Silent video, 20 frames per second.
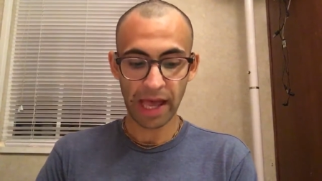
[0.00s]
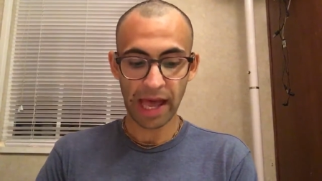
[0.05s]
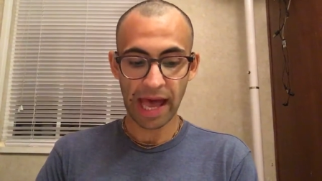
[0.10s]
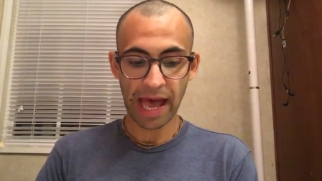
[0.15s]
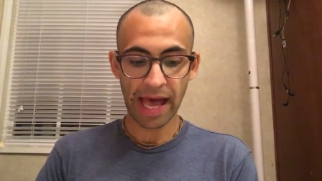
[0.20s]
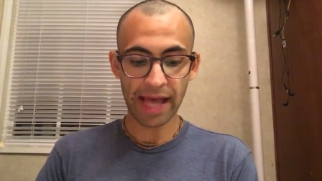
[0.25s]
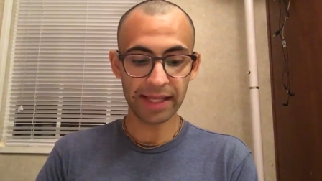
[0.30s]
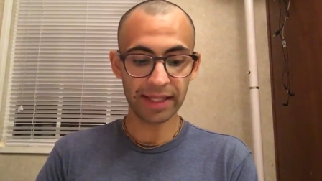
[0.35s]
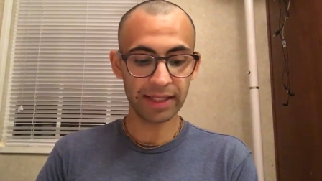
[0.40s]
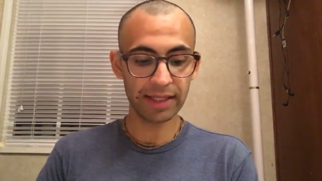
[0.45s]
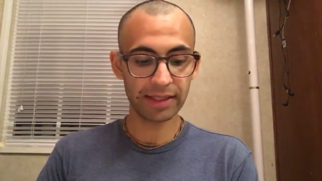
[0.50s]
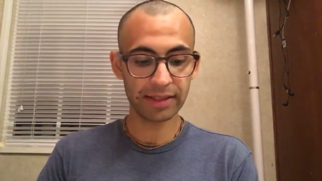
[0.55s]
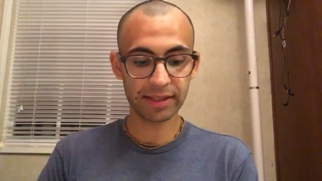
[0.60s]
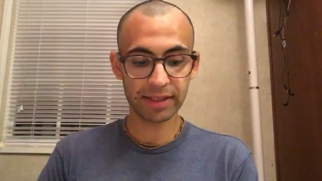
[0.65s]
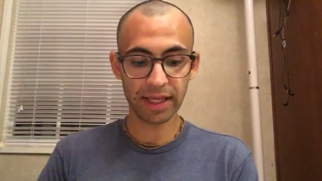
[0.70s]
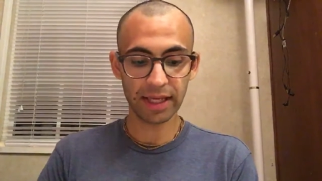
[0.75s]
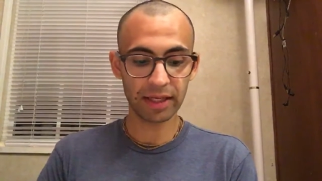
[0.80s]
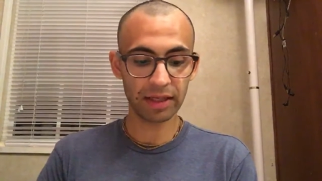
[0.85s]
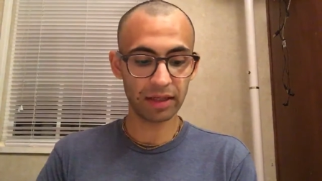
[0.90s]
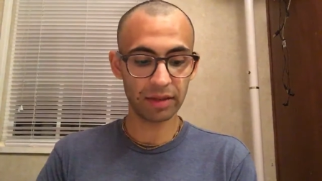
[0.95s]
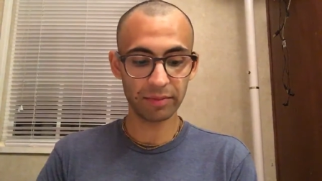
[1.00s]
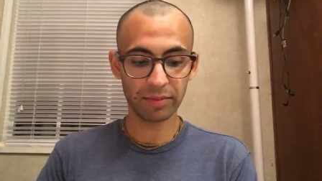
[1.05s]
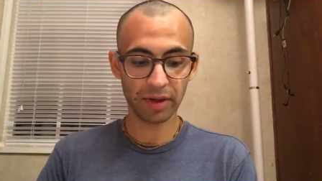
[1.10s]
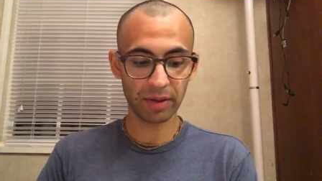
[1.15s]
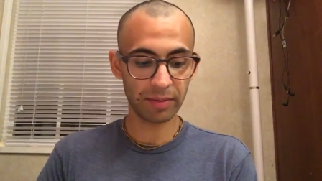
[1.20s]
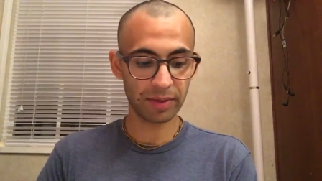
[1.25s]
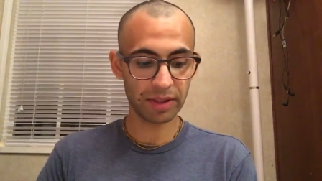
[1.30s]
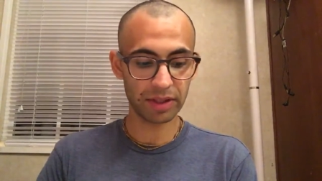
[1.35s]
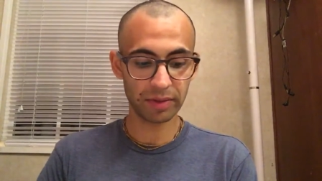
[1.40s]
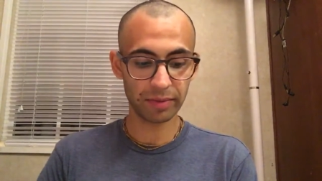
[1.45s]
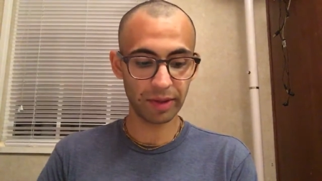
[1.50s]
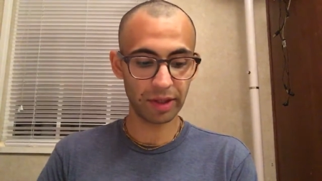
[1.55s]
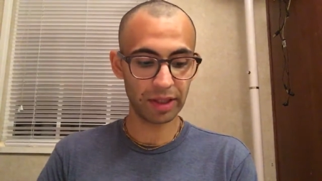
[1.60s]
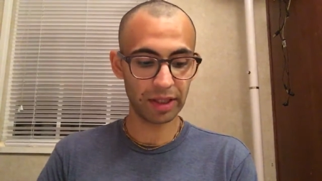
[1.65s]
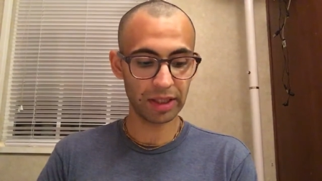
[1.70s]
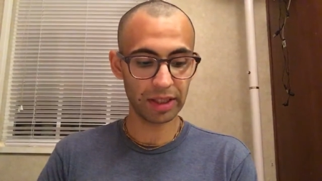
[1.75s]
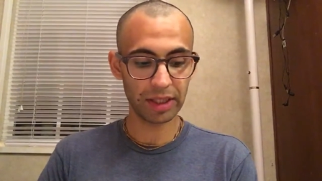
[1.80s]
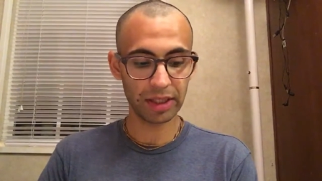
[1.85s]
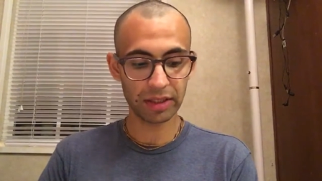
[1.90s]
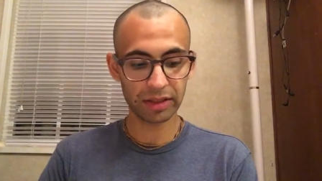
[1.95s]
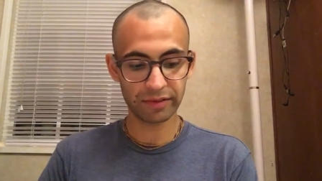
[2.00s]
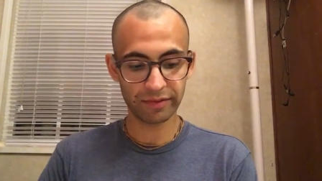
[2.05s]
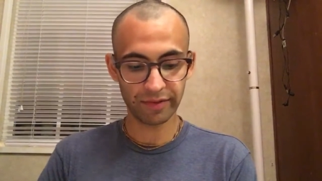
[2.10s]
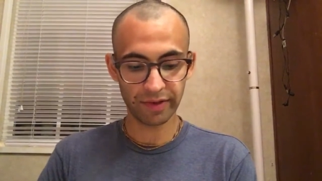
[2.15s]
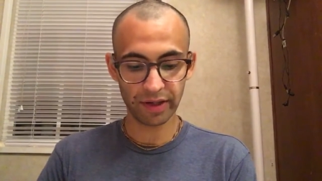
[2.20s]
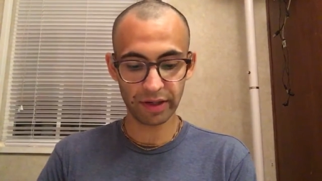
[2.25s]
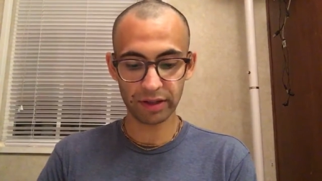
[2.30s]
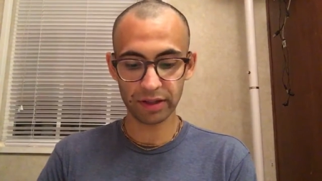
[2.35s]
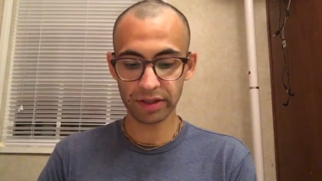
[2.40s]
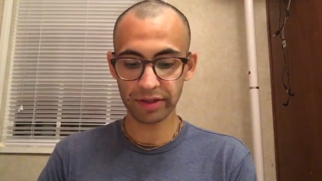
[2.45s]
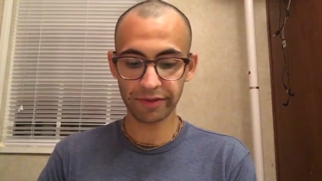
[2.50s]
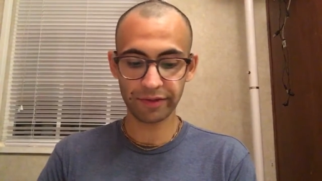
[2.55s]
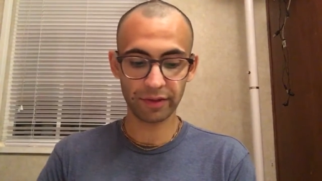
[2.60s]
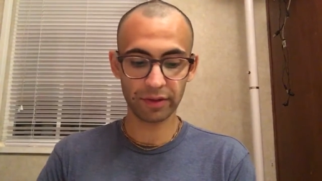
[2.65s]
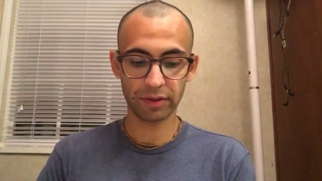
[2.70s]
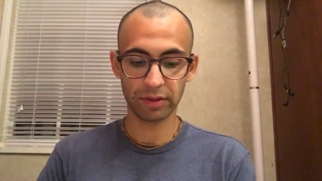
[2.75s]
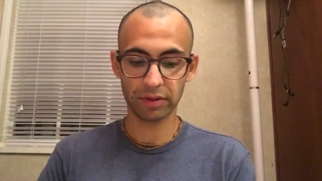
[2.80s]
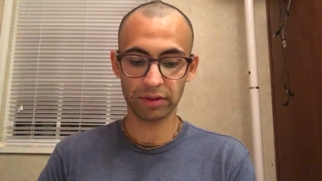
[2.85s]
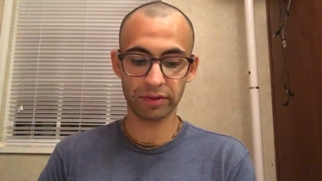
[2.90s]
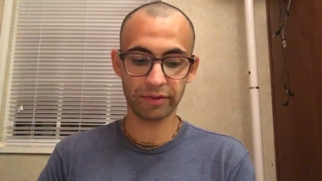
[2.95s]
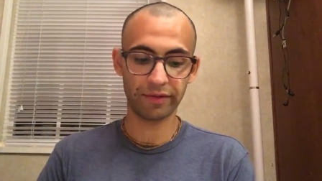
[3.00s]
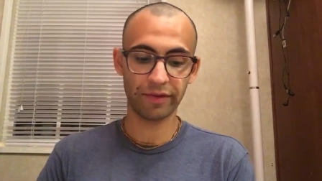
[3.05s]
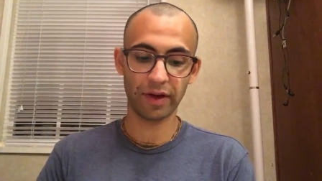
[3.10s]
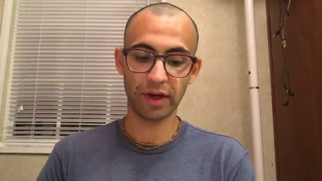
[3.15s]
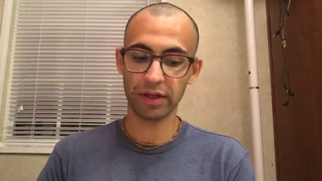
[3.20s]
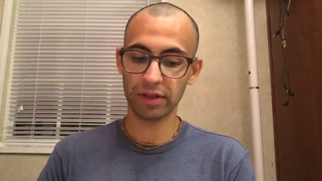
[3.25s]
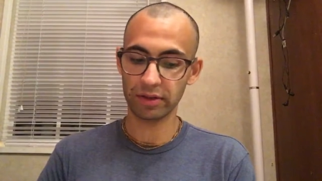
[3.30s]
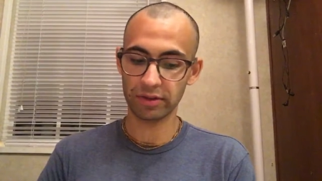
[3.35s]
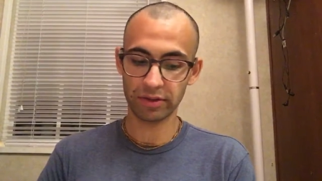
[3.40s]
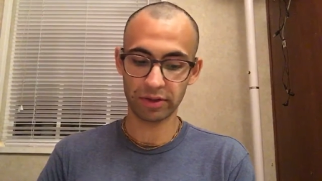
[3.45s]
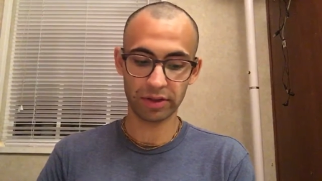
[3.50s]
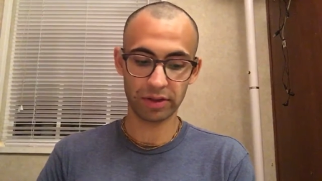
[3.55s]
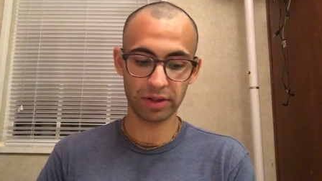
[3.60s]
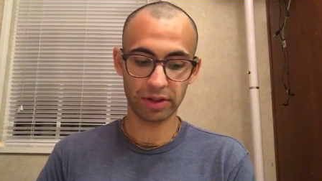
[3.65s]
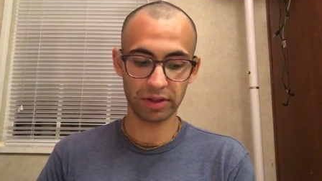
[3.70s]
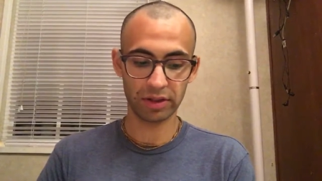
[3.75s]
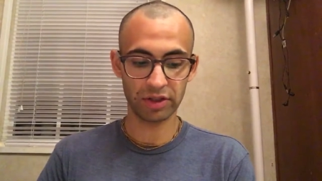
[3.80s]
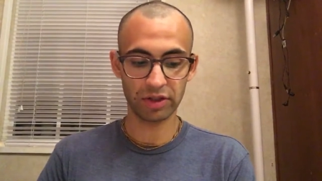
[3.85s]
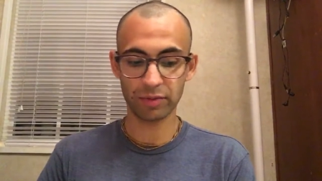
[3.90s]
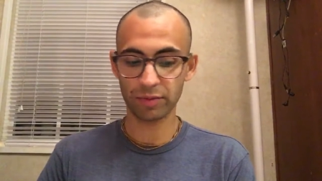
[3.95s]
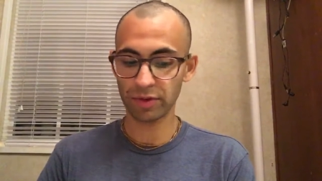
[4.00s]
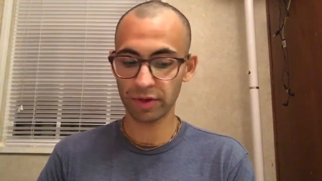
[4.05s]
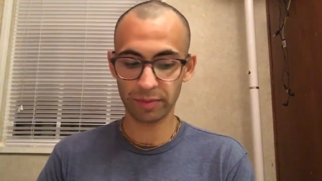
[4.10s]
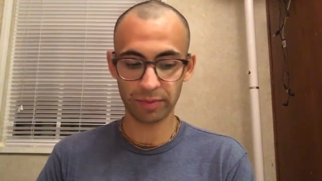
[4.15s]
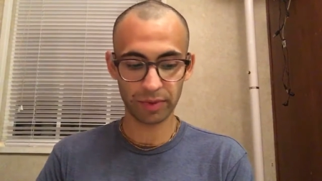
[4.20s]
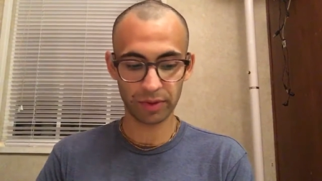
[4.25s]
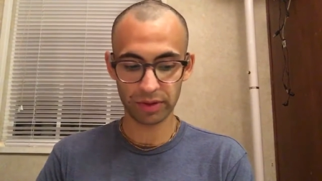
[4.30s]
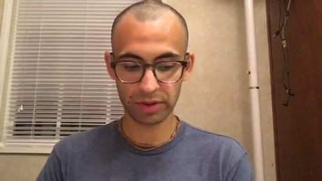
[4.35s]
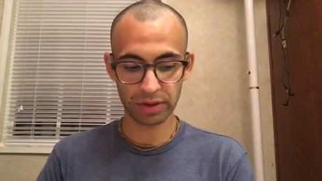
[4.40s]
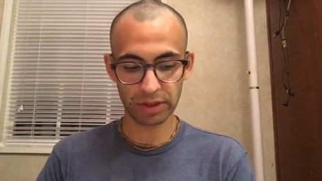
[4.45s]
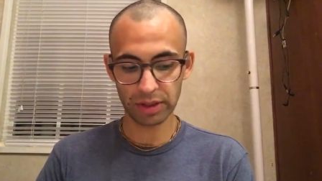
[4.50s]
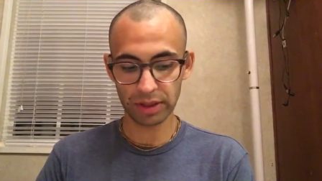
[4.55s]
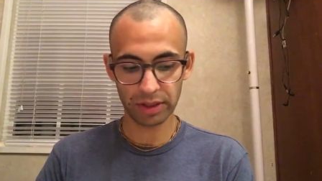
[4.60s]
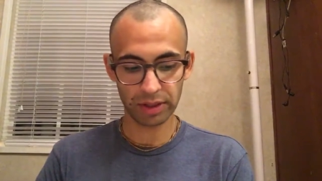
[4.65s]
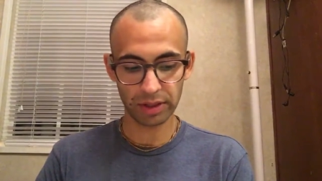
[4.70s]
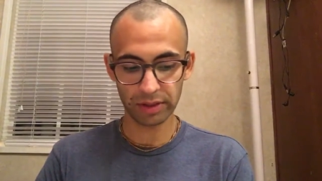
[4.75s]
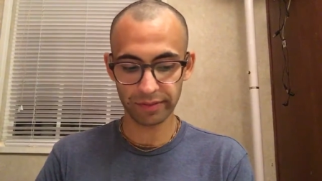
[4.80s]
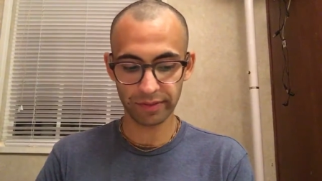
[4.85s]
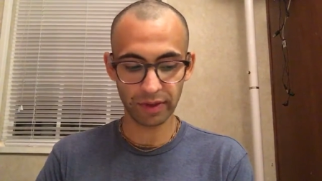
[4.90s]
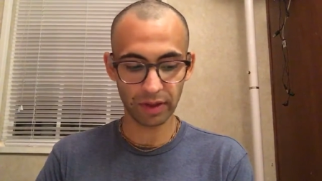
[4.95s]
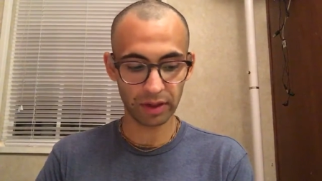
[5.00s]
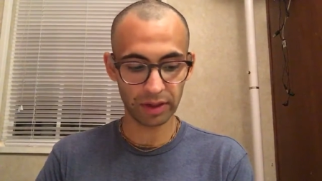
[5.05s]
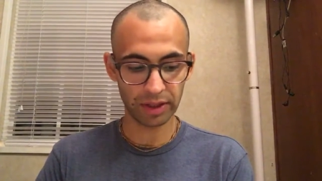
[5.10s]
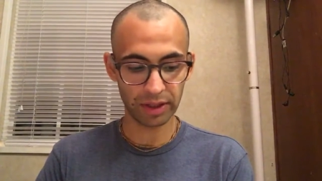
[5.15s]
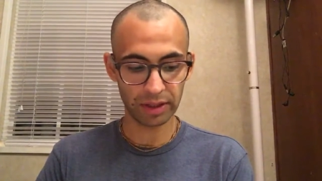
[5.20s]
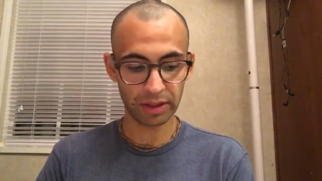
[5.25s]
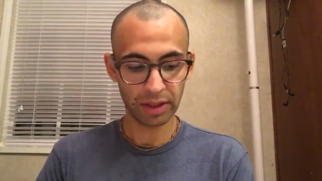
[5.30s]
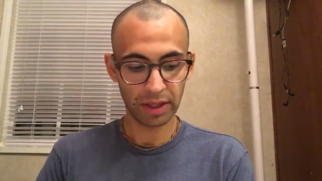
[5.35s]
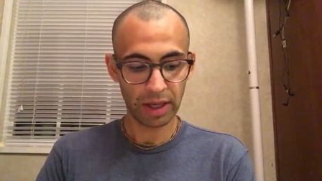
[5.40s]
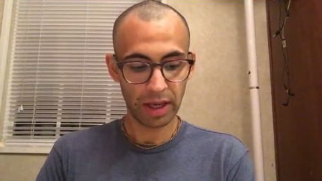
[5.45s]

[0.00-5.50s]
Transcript: And it is said in the Brahma Samhita that it's very difficult to find Krishna, the Supreme Personality of Godhead,